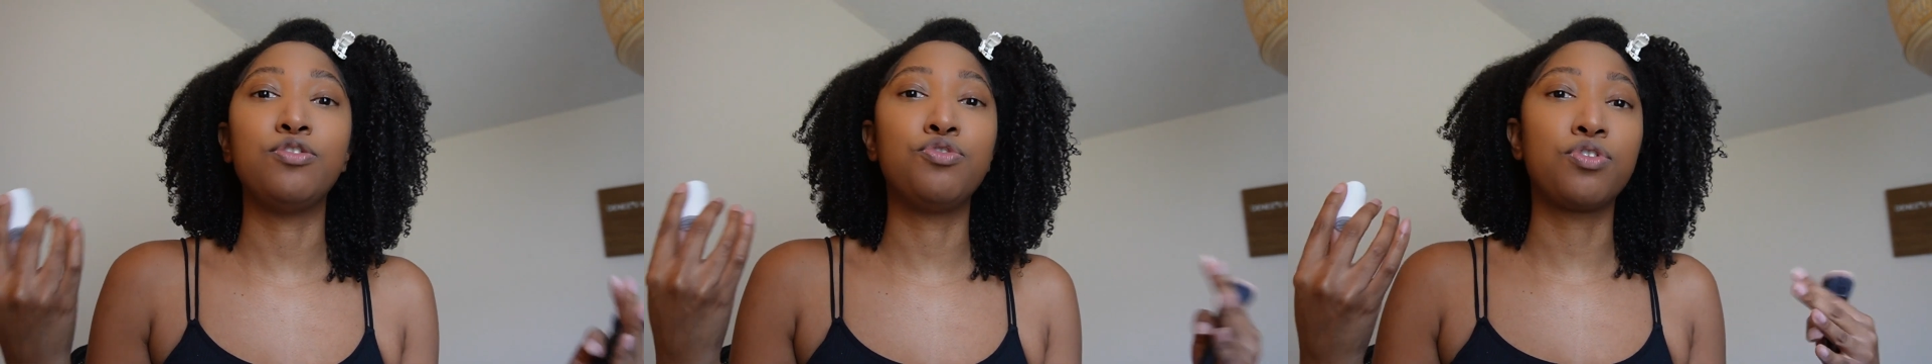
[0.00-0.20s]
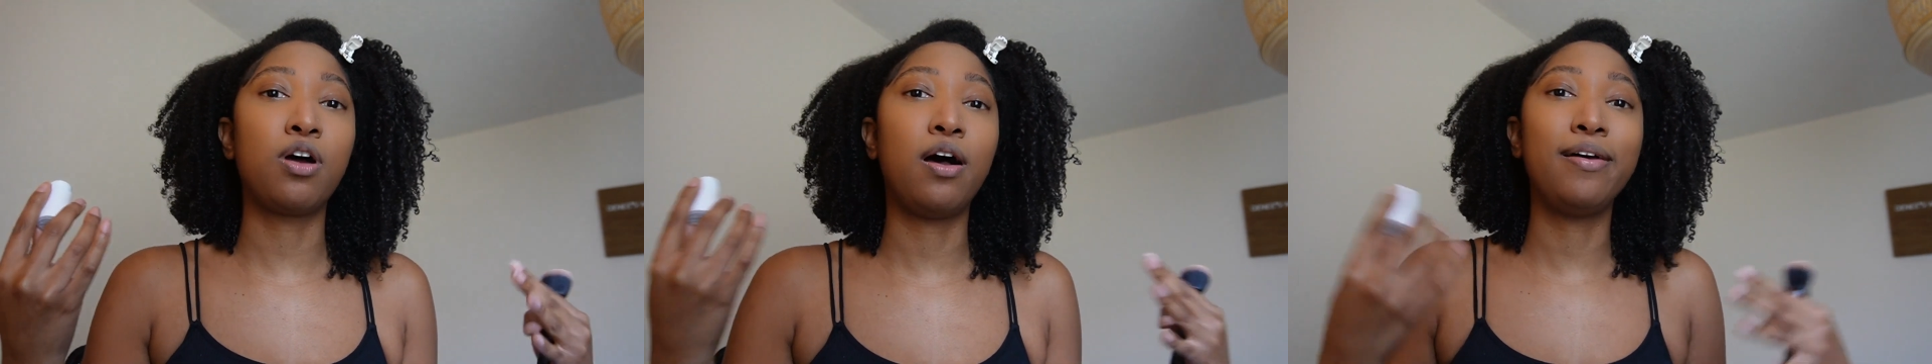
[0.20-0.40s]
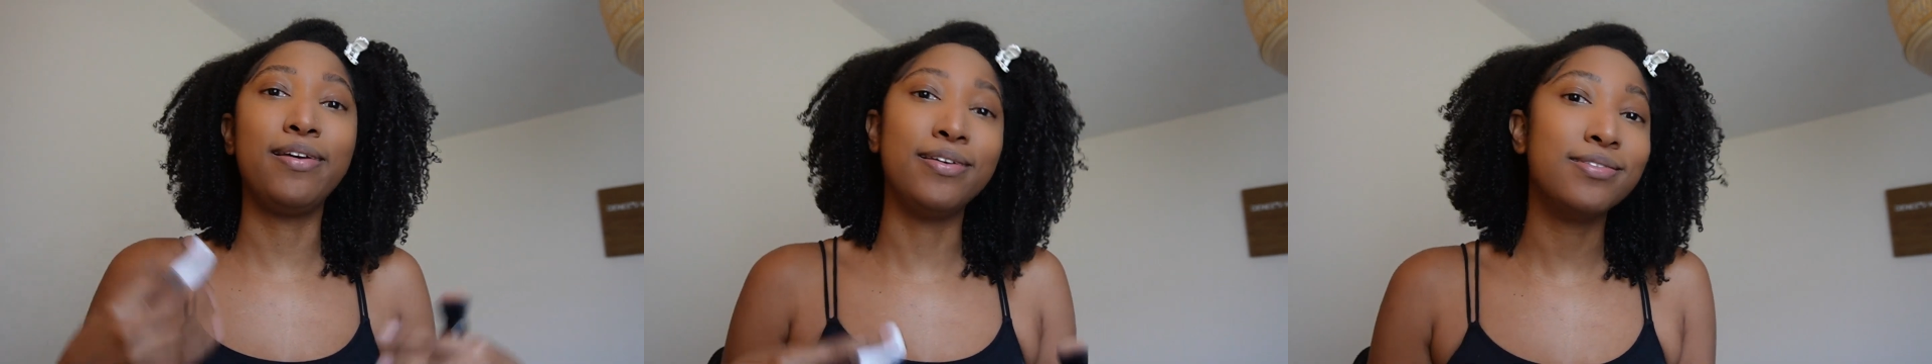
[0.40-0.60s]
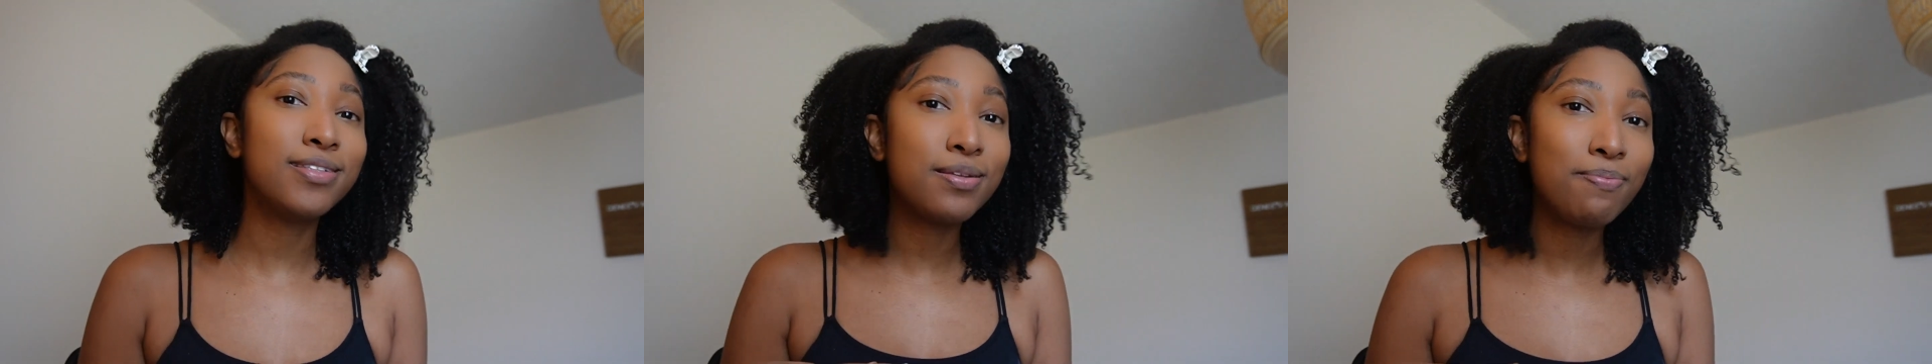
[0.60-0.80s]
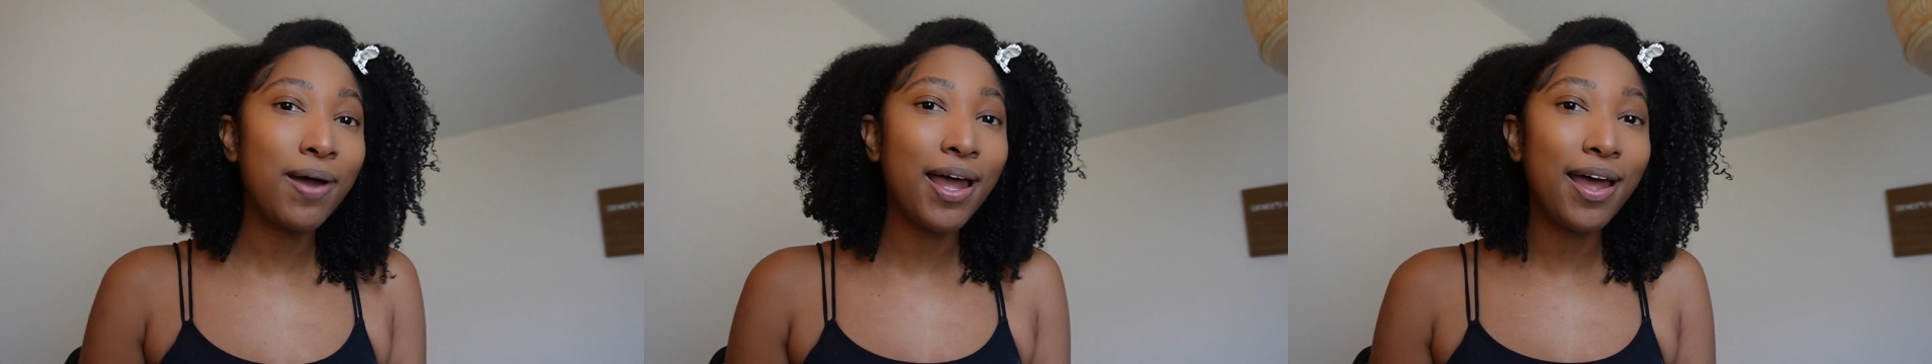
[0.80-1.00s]
draw
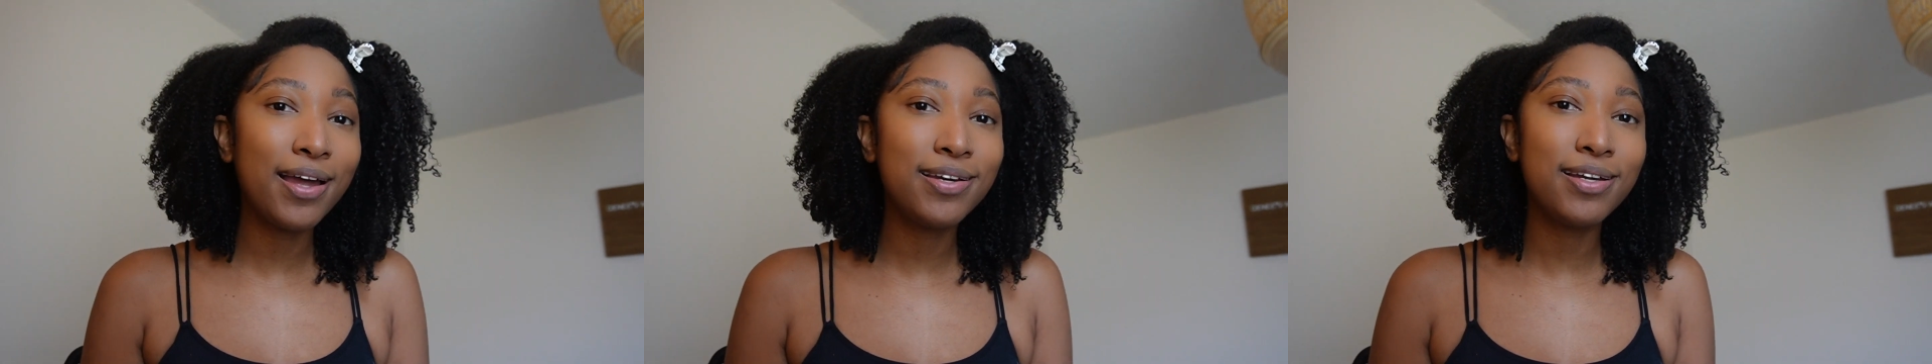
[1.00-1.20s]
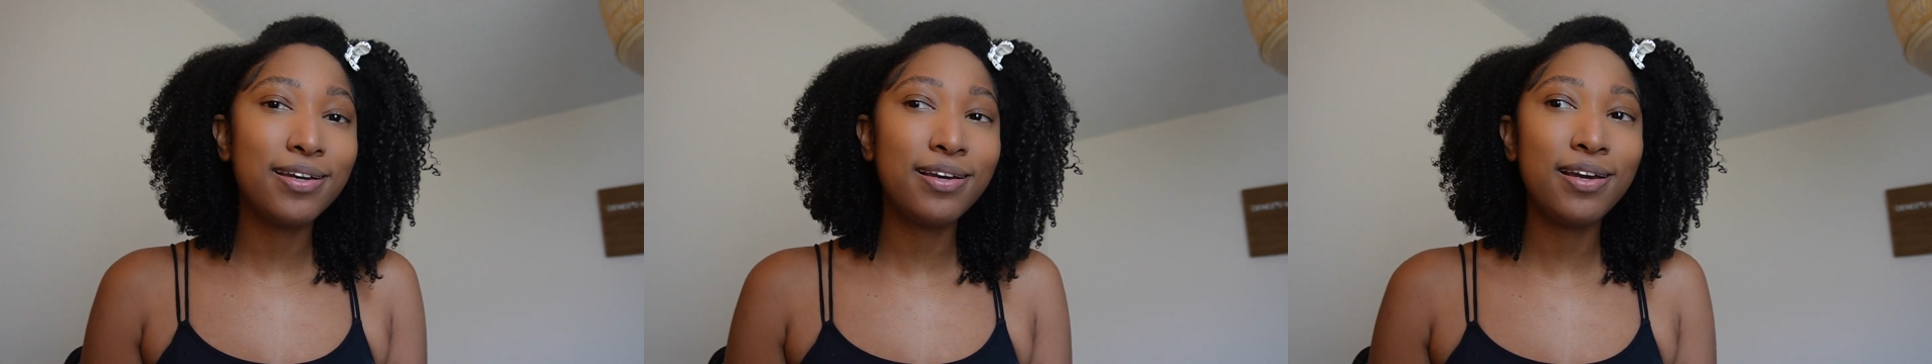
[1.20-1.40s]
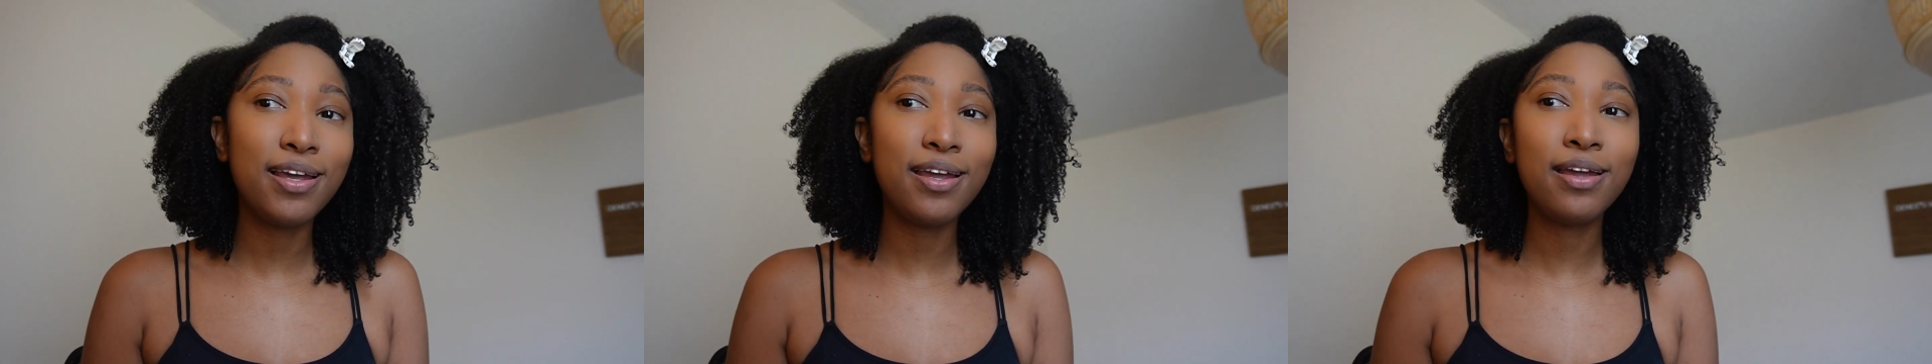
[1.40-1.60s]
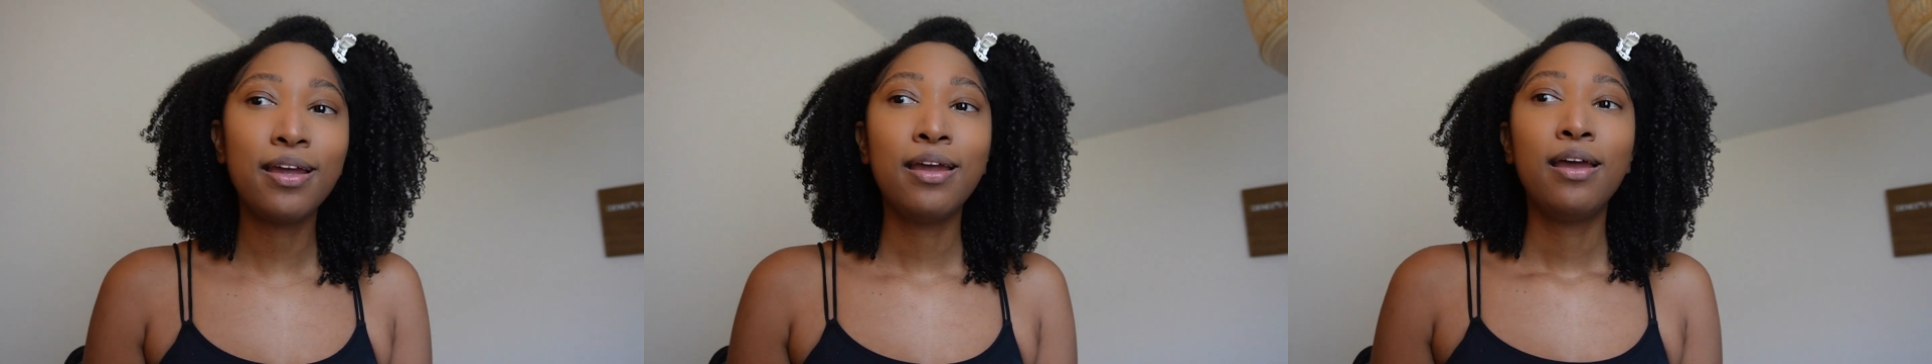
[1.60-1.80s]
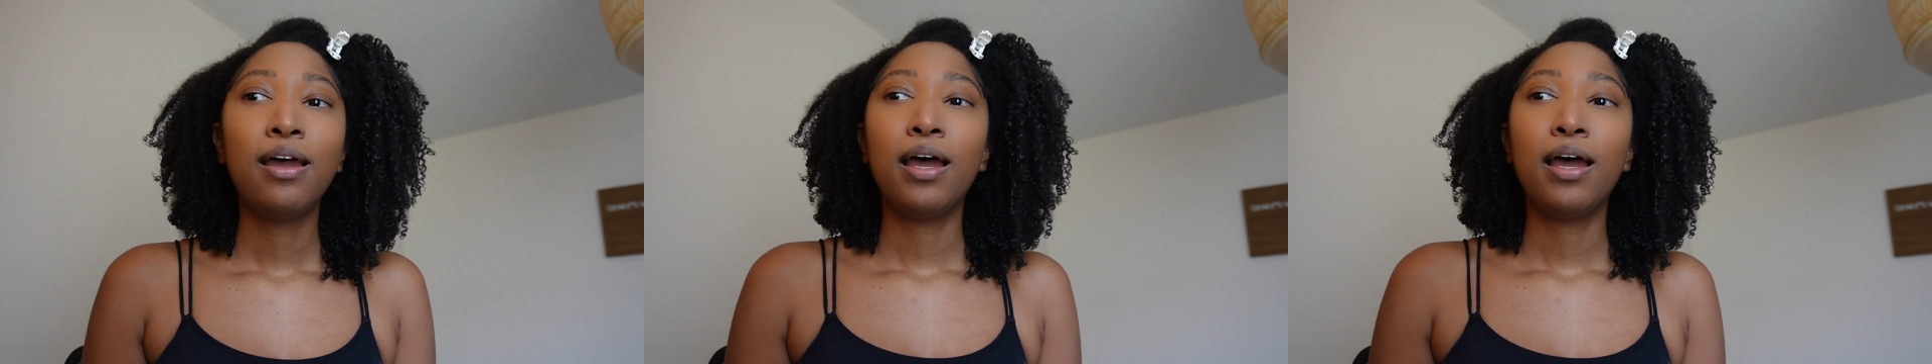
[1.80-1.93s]
into my identity